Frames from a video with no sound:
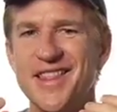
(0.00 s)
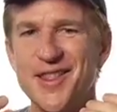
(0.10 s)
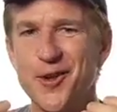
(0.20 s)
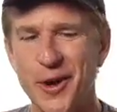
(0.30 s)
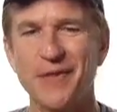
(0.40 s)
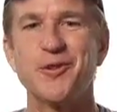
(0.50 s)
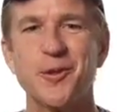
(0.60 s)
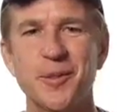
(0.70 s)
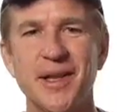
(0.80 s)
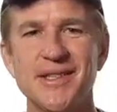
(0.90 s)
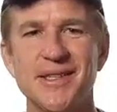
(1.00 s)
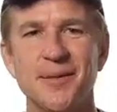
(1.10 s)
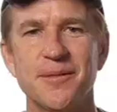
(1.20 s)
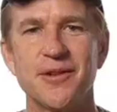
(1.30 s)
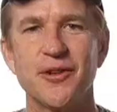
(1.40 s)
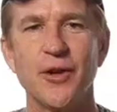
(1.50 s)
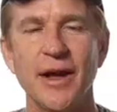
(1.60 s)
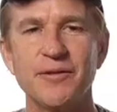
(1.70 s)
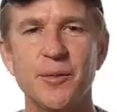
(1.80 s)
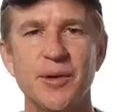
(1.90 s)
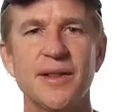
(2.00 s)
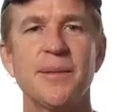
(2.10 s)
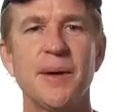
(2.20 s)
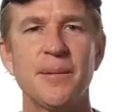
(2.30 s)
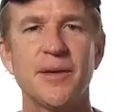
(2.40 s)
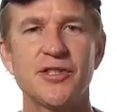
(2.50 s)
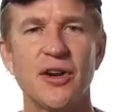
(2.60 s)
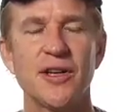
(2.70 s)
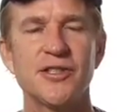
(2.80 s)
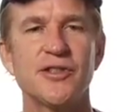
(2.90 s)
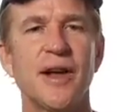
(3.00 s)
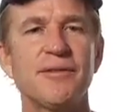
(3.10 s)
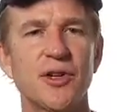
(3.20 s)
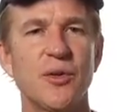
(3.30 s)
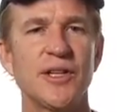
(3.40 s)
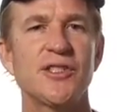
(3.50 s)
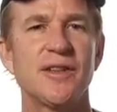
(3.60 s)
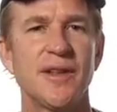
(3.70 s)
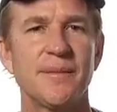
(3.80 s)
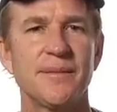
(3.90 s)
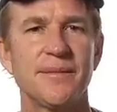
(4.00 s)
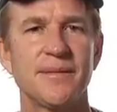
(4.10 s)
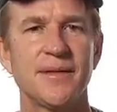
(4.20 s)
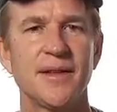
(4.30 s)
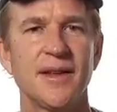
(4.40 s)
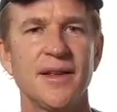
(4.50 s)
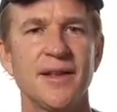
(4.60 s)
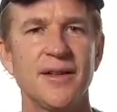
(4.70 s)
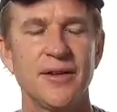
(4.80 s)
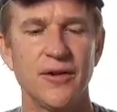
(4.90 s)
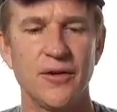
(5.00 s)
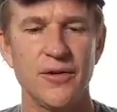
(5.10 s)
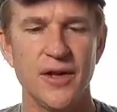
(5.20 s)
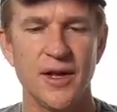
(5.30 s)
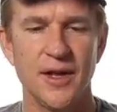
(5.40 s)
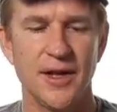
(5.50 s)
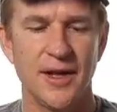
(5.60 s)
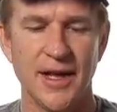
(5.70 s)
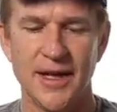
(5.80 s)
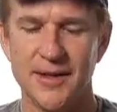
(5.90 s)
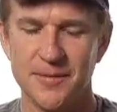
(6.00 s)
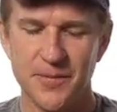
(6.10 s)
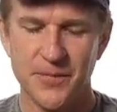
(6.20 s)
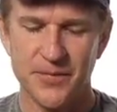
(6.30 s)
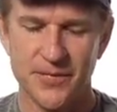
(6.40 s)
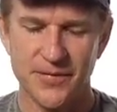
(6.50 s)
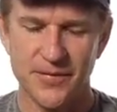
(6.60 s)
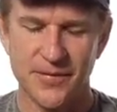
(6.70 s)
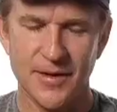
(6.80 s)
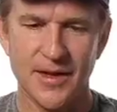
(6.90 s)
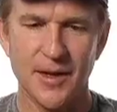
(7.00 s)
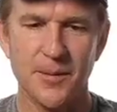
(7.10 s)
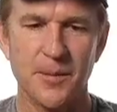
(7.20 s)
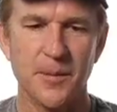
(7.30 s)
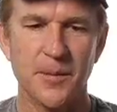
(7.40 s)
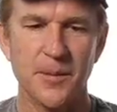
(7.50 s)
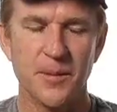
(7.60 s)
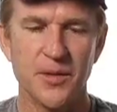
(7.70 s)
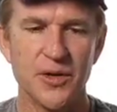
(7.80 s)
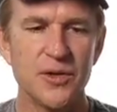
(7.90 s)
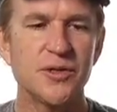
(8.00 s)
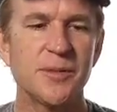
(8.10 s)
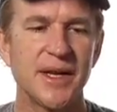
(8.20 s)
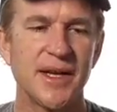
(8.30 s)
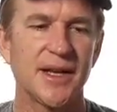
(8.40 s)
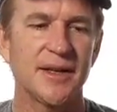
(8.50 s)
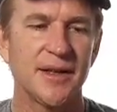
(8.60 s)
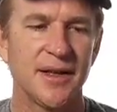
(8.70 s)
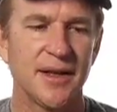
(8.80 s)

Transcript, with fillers: you have to replace them. You have to bring them up on charges. You have to question them. You know? And the news media